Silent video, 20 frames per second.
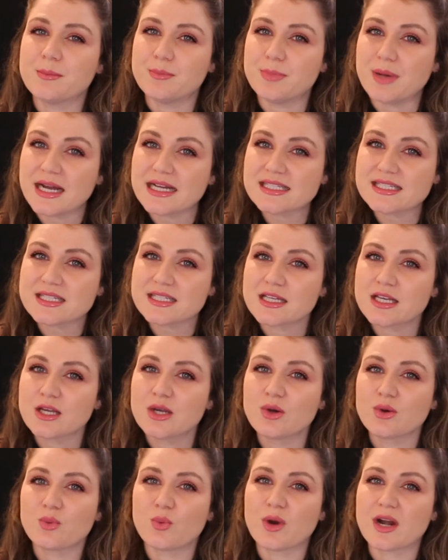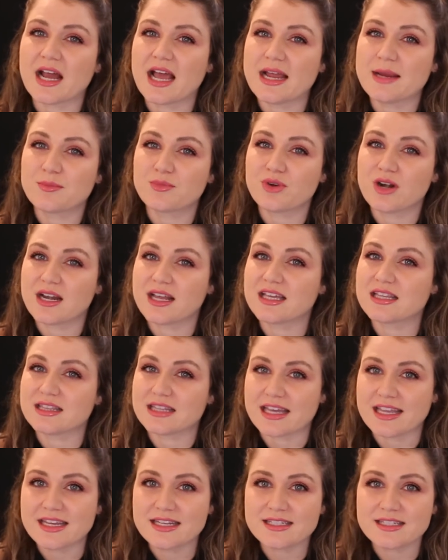but when I am running
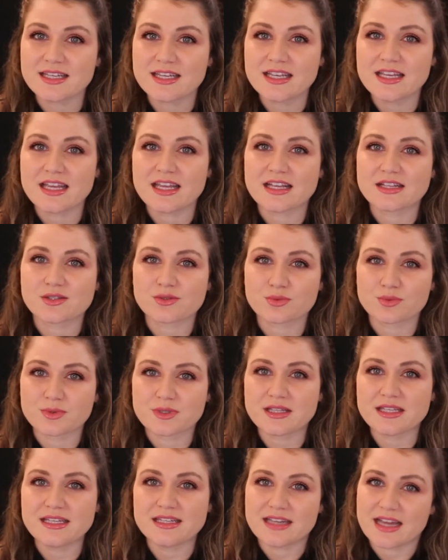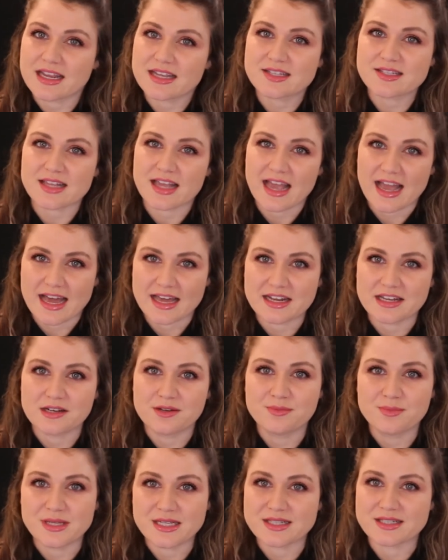late, it's a really nice
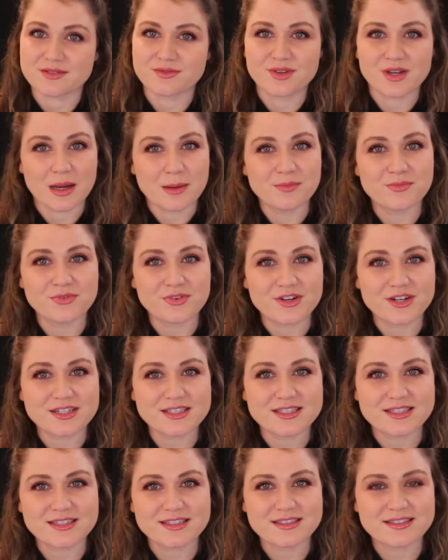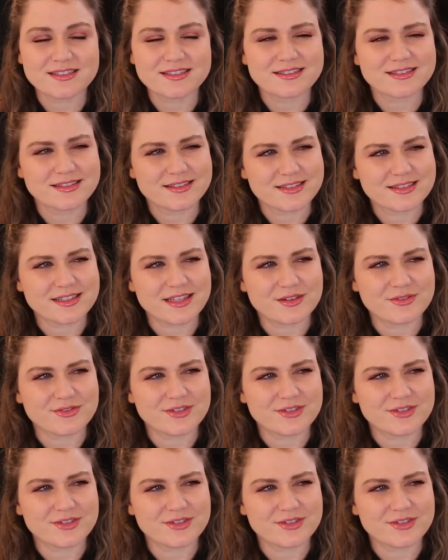added piece of comfort. Is that a